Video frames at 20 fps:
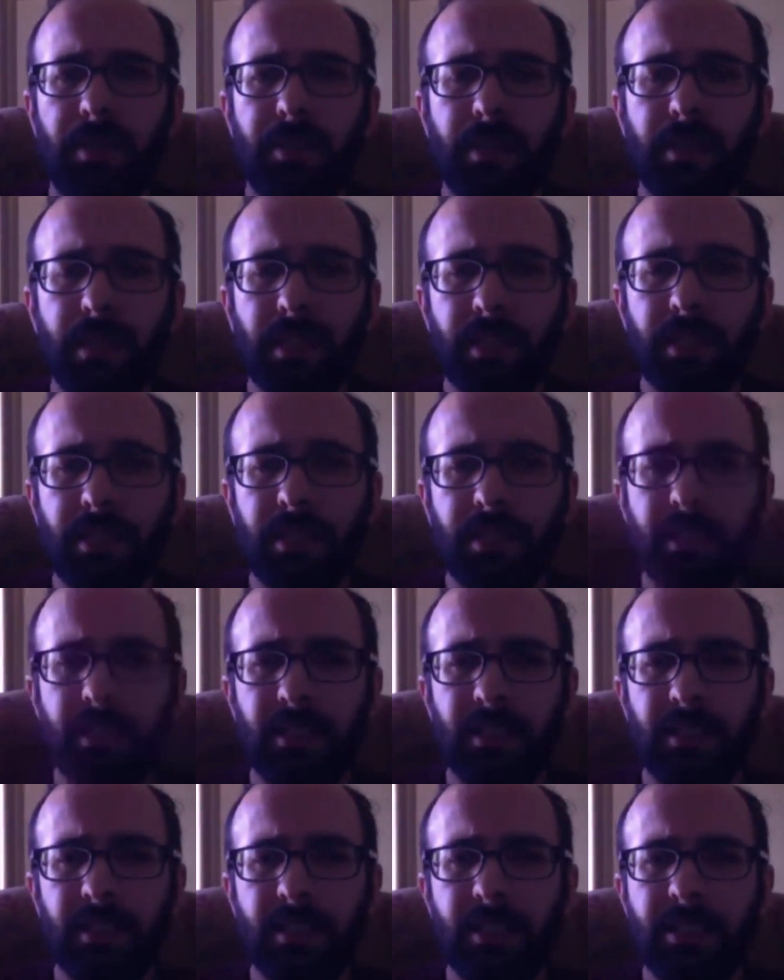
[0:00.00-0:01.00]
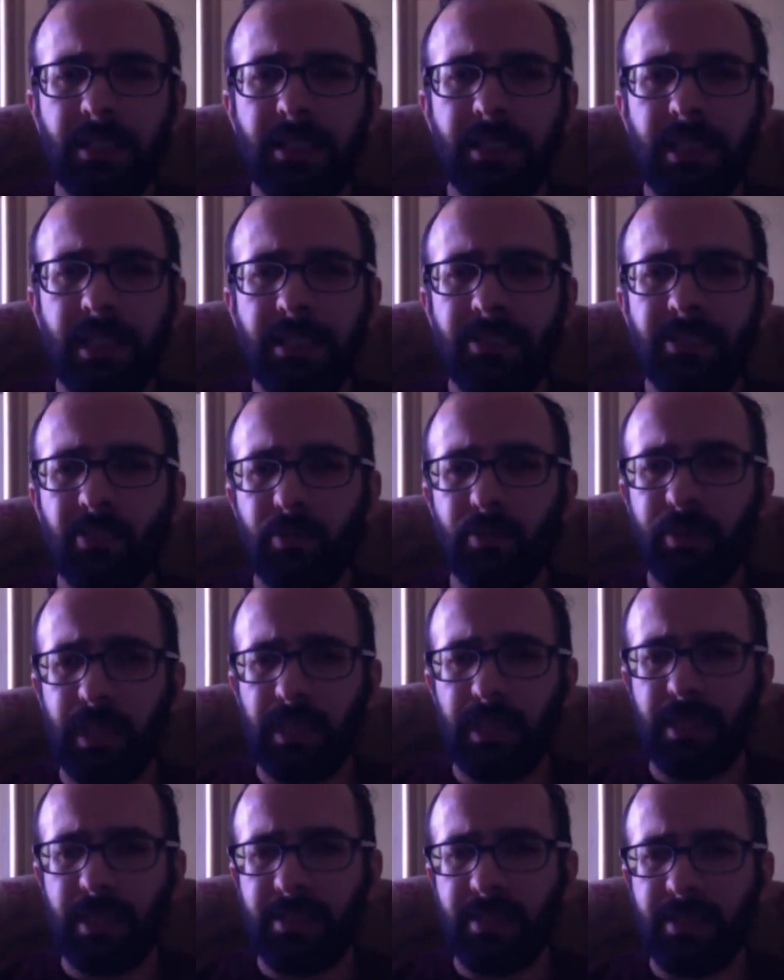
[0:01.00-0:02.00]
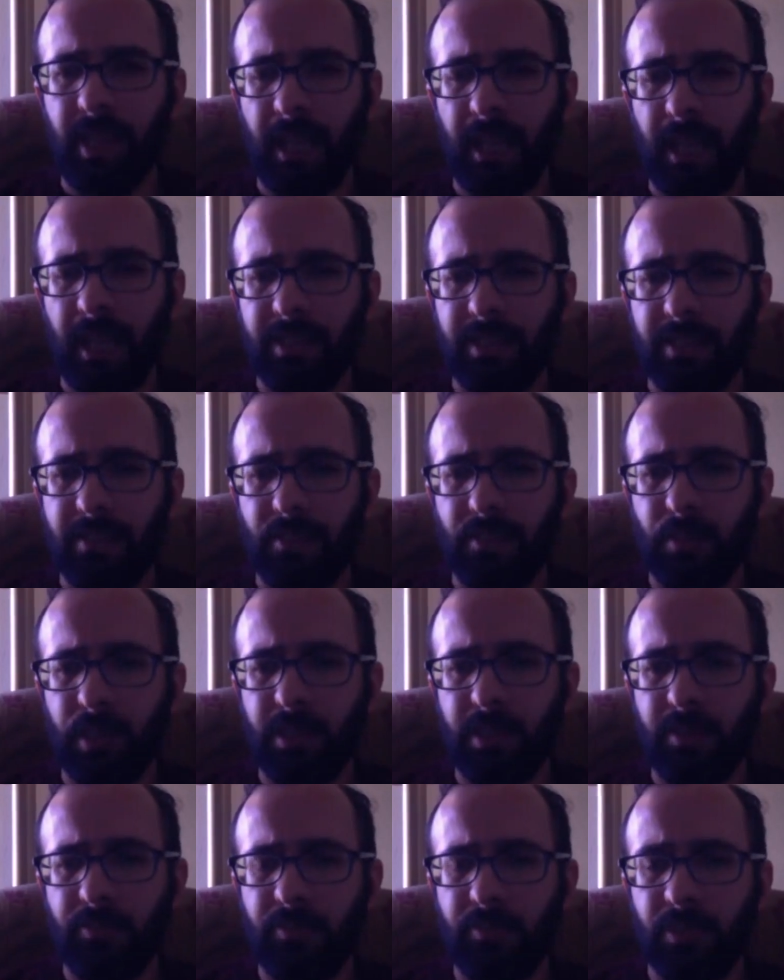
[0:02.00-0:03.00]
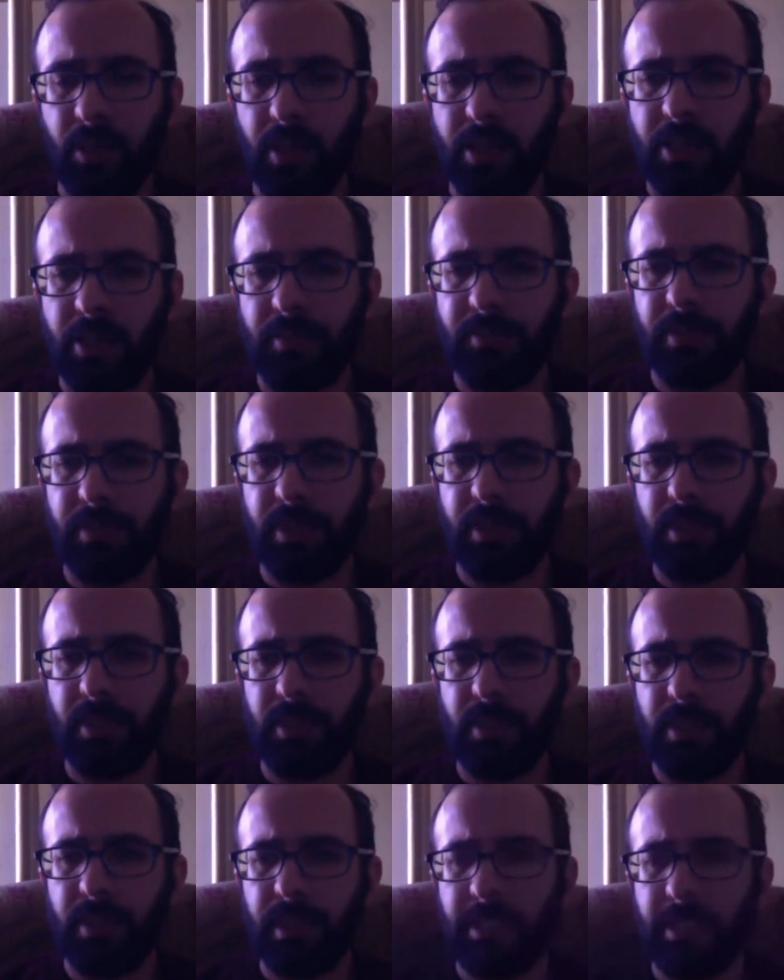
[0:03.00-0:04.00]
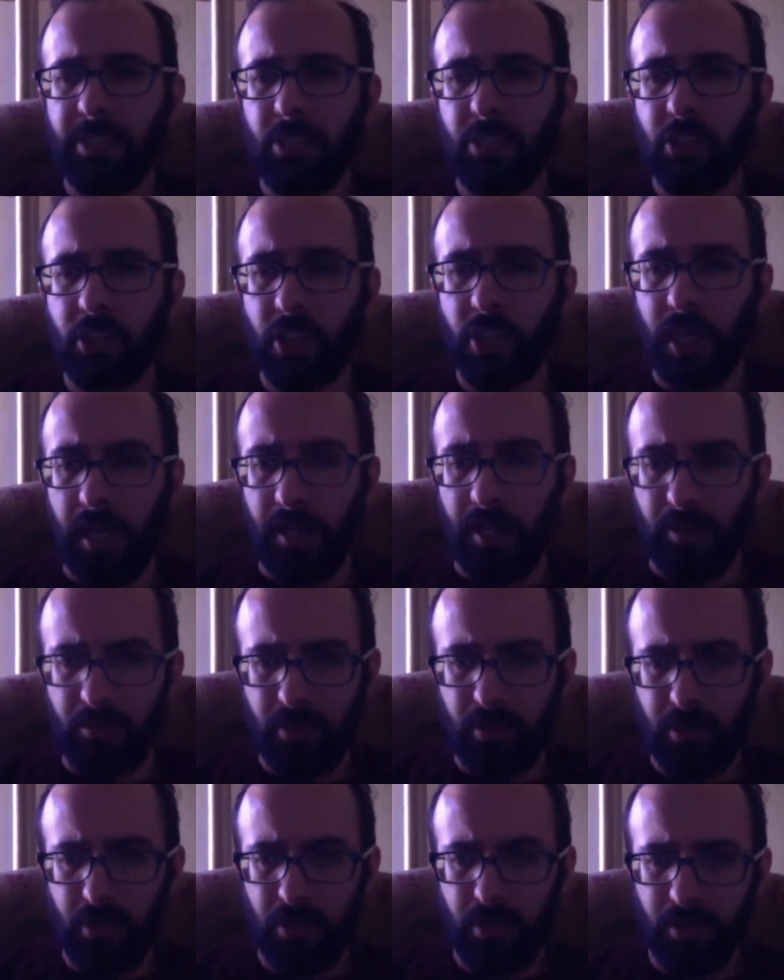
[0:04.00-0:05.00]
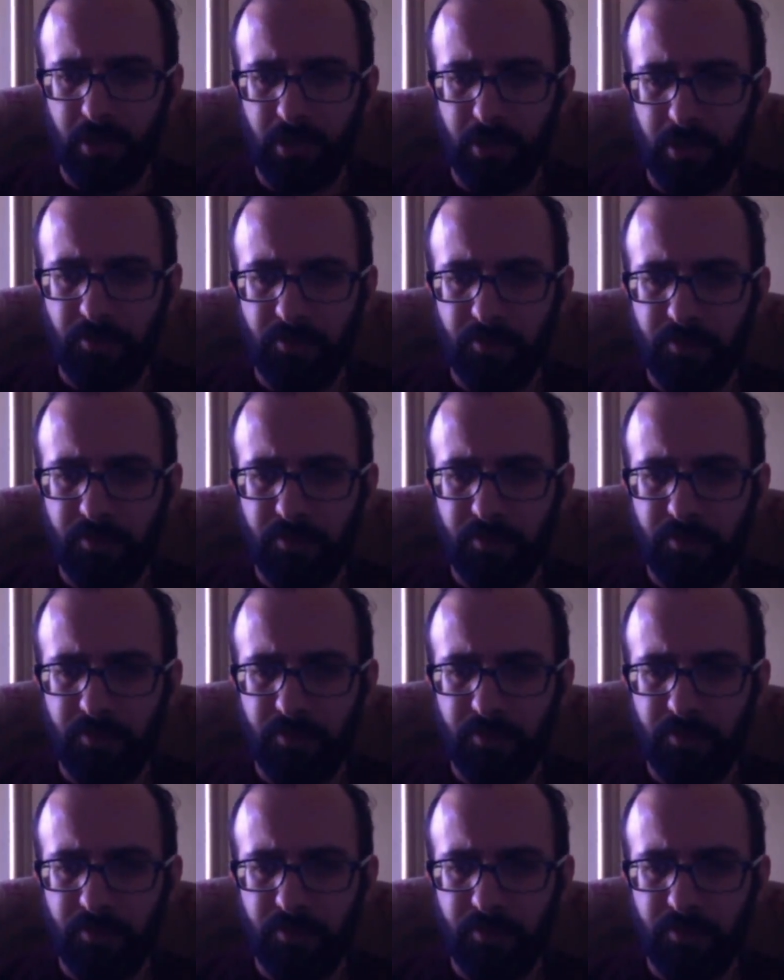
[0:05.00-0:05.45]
I think it is yet to be decided whether philosophy in general